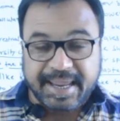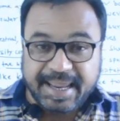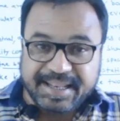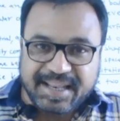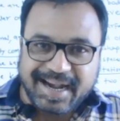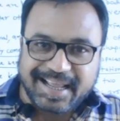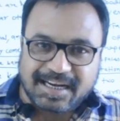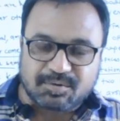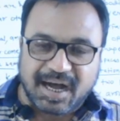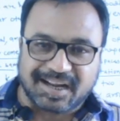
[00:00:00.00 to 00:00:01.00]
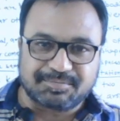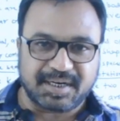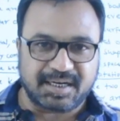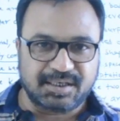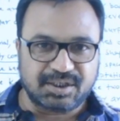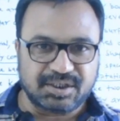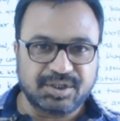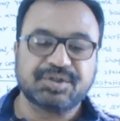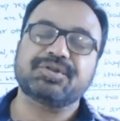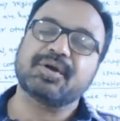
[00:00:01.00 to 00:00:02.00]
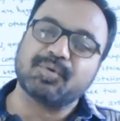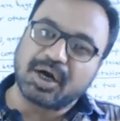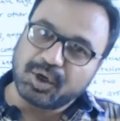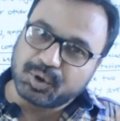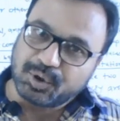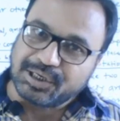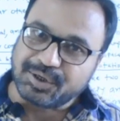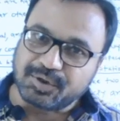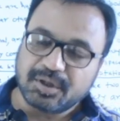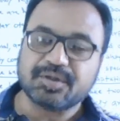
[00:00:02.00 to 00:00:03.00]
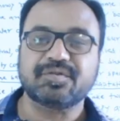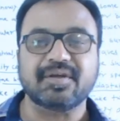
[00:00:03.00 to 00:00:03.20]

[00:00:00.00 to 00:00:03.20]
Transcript: In that environment, they want to live,